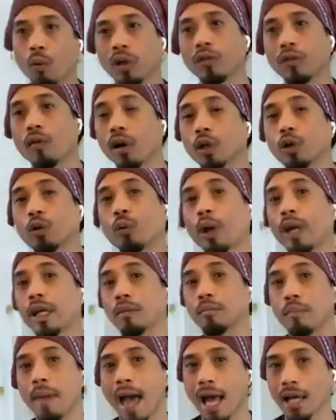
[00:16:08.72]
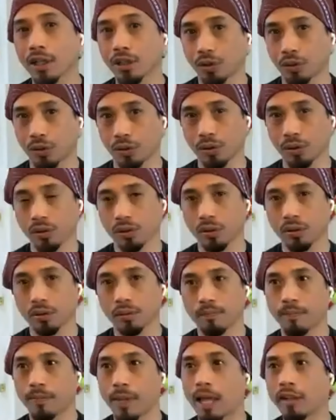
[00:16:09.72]
one of our great masters
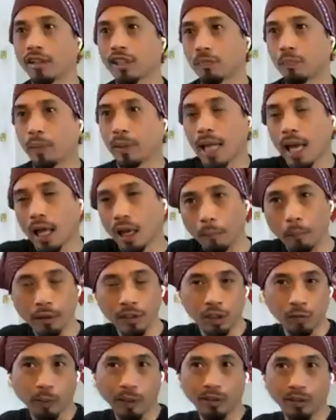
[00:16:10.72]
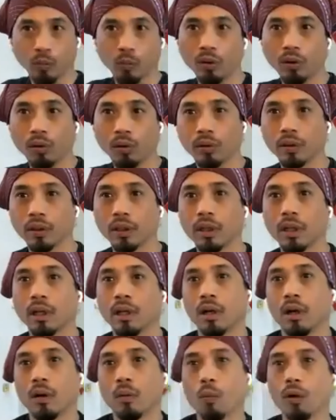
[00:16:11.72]
that's been helping us spread the word.
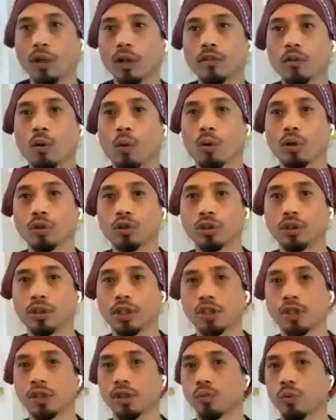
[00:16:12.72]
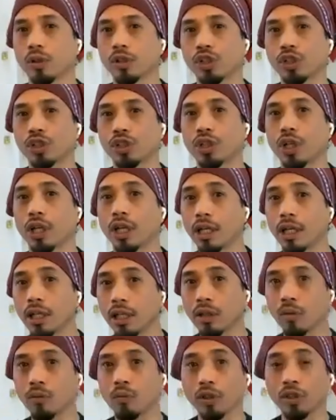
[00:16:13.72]
One of the oral traditions was
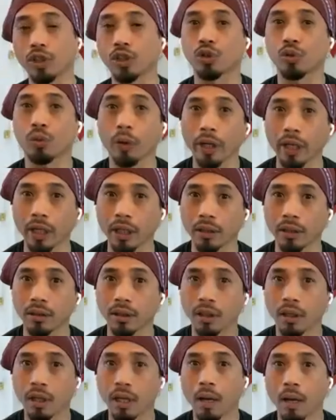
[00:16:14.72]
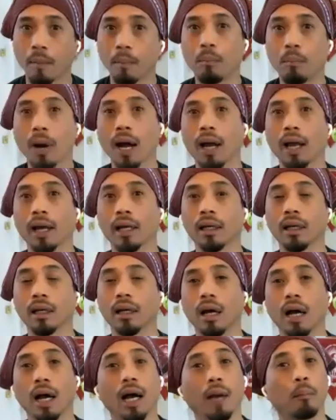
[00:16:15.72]
he was trained by
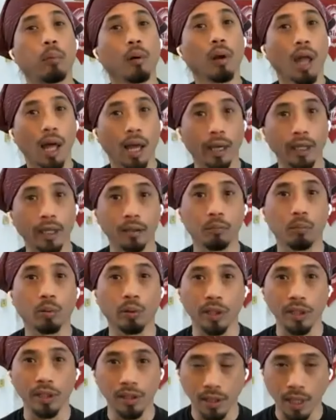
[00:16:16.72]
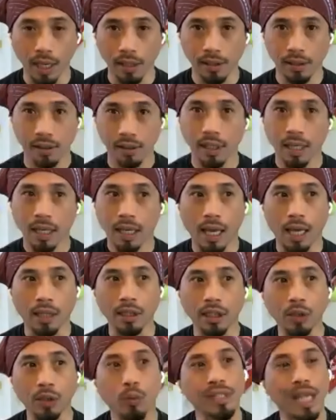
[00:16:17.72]
a blind princess,
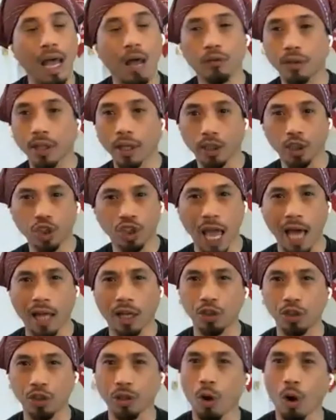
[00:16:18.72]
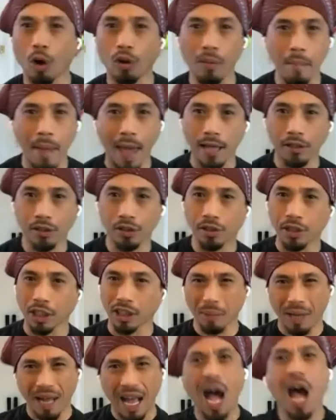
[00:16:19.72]
and he was out there challenging all the masters,
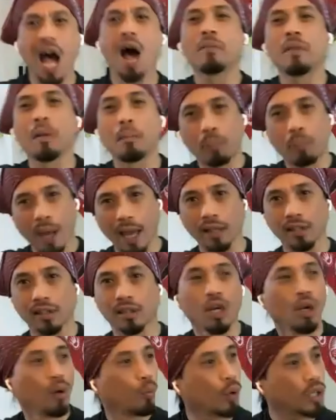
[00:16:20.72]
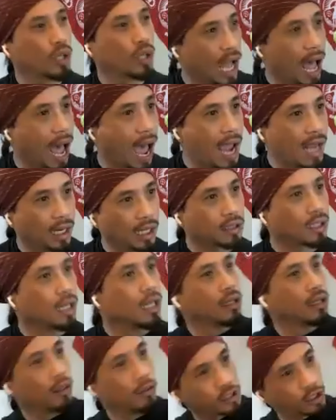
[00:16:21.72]
thinking about, I'm the best. Which island?
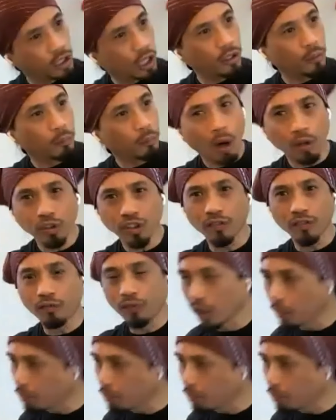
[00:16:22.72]
The southern parts of the